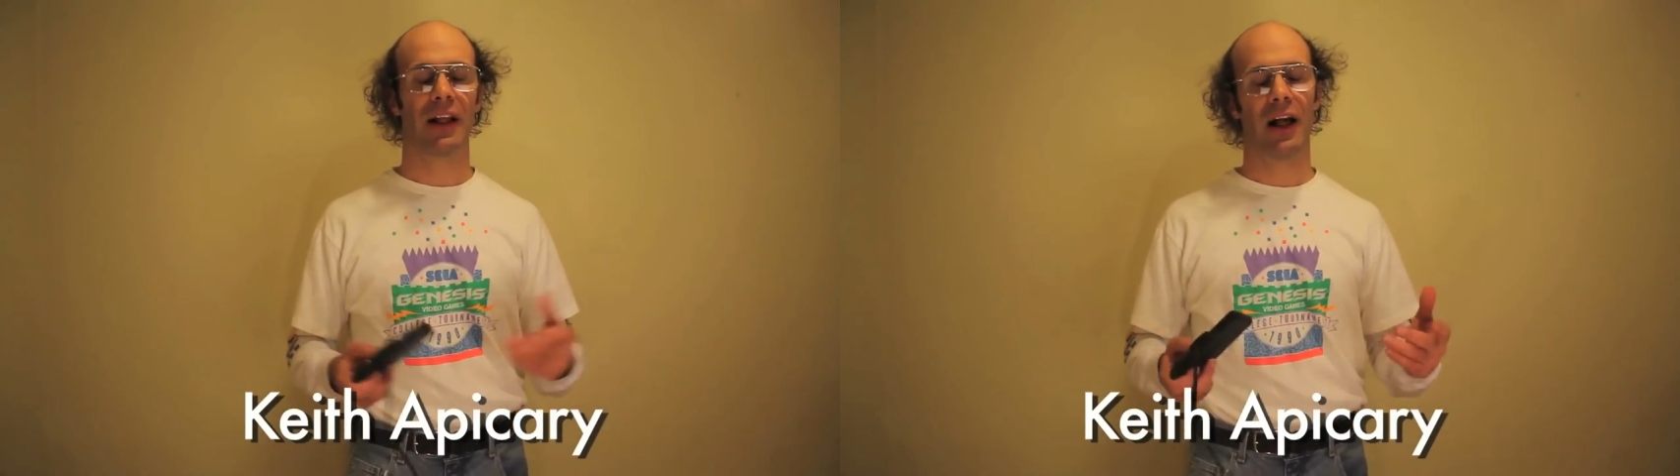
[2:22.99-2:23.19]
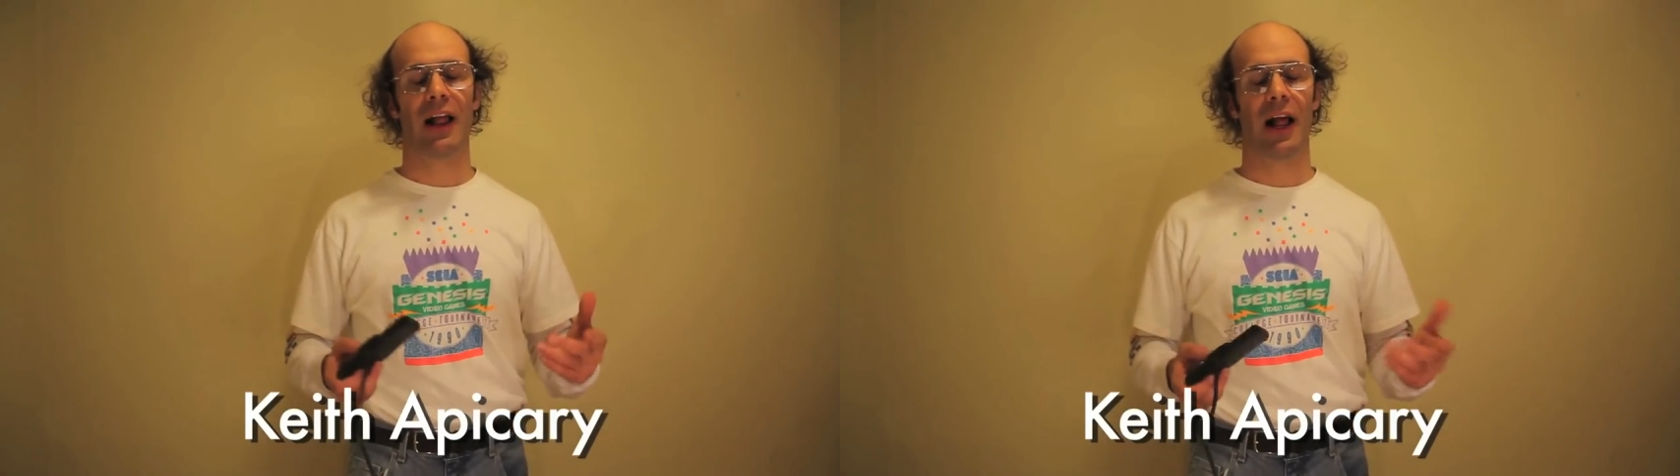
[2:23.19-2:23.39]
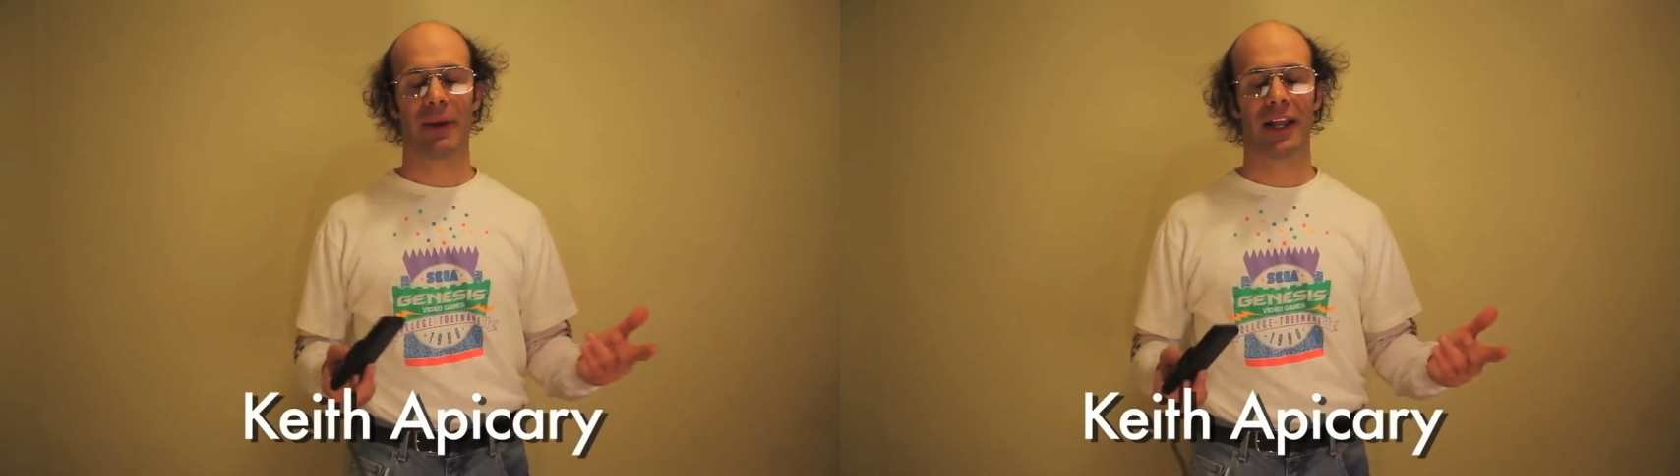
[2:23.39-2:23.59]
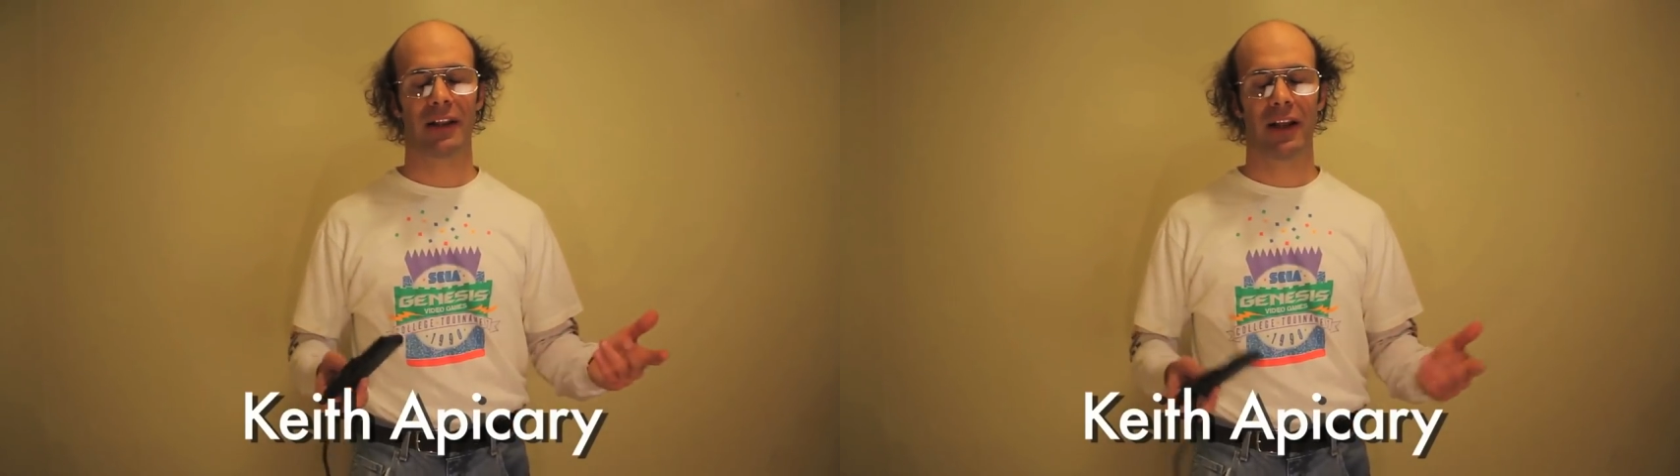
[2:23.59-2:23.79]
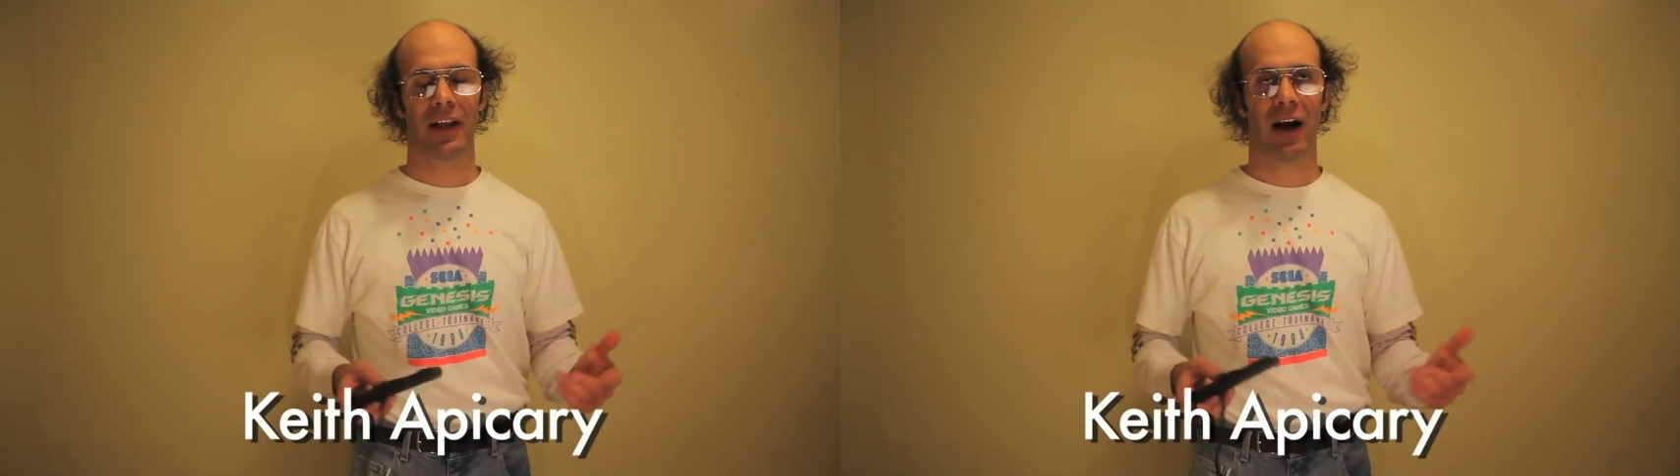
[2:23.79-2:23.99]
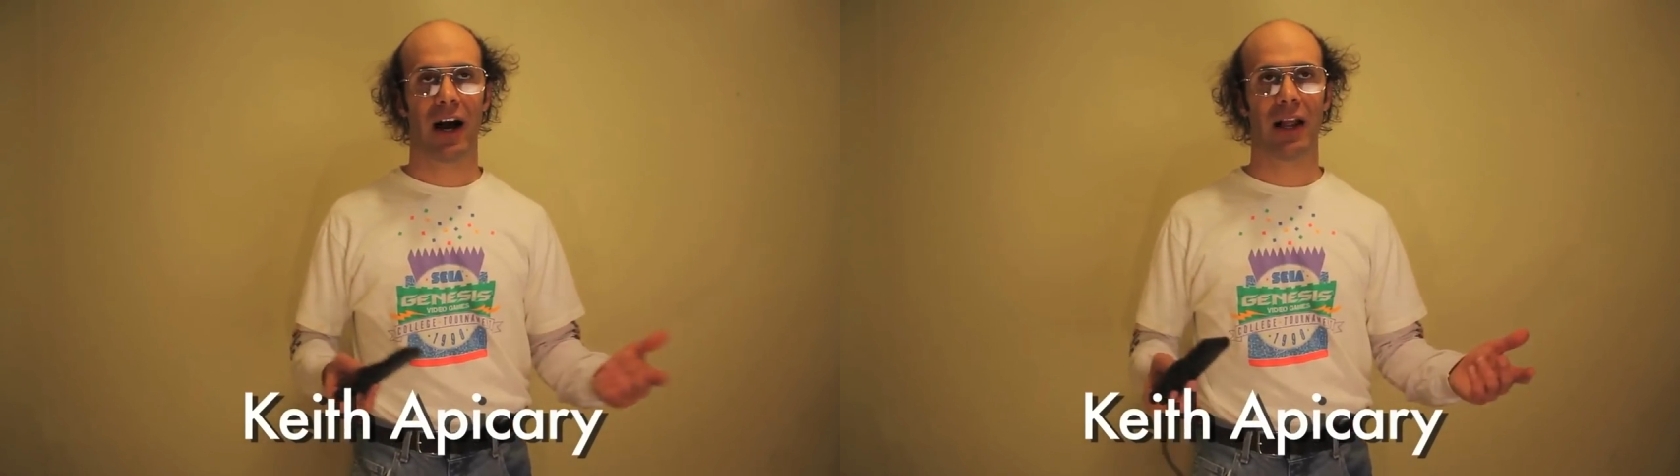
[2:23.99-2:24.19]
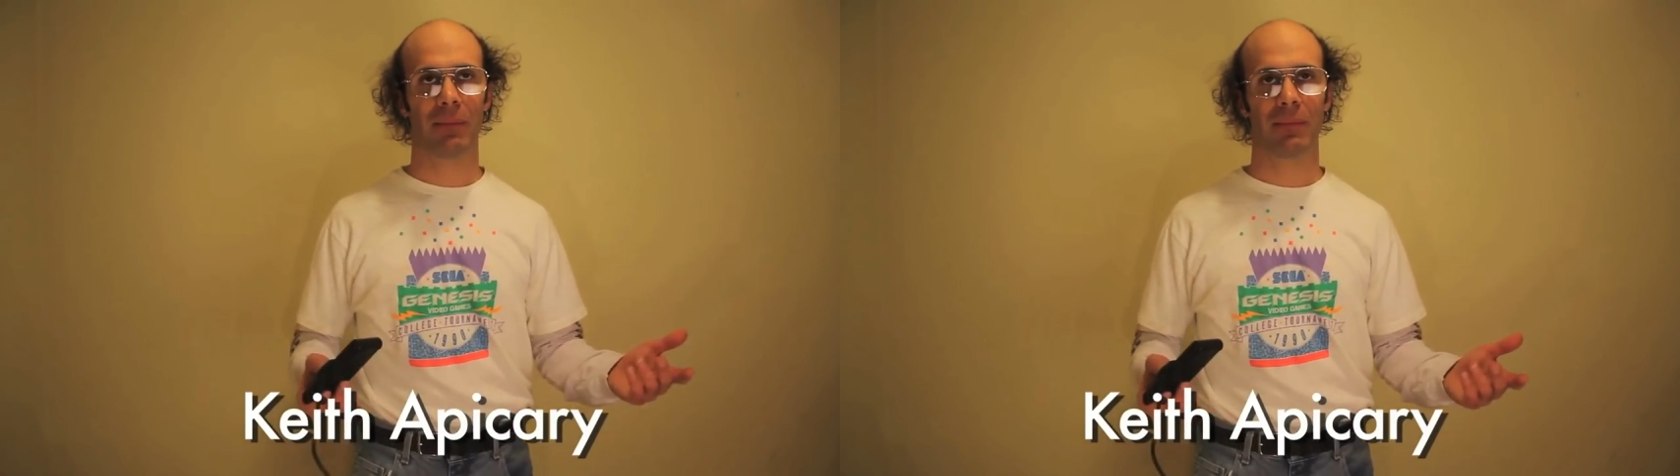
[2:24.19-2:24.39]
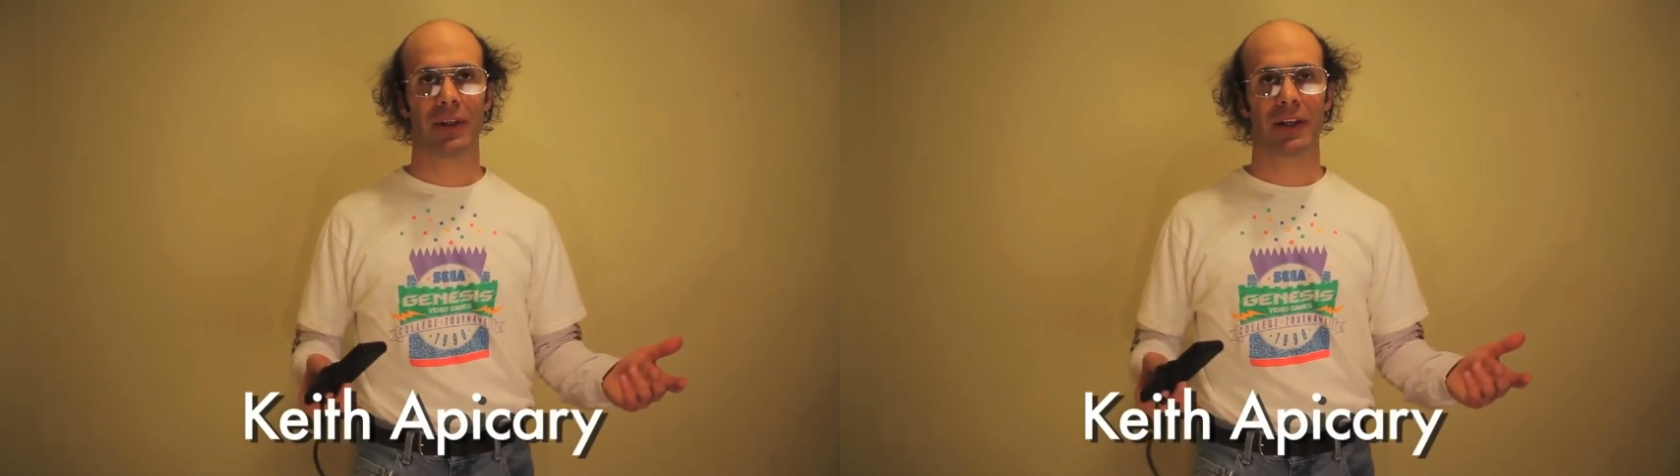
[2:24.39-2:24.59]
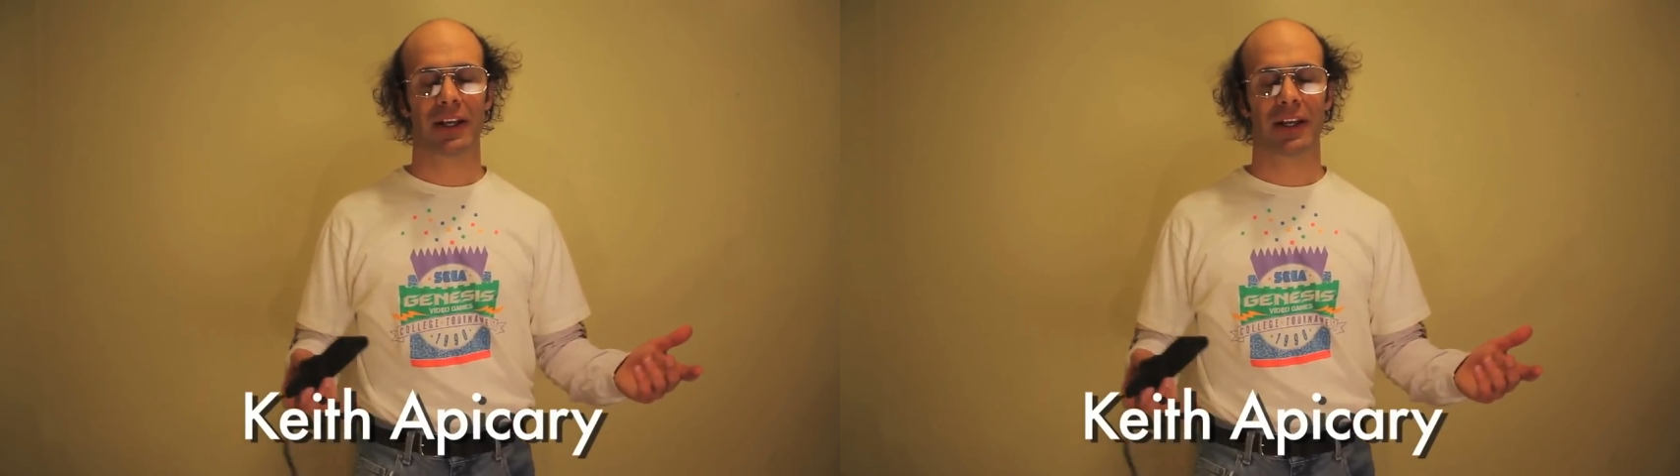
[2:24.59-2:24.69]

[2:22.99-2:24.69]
I, mean, I'm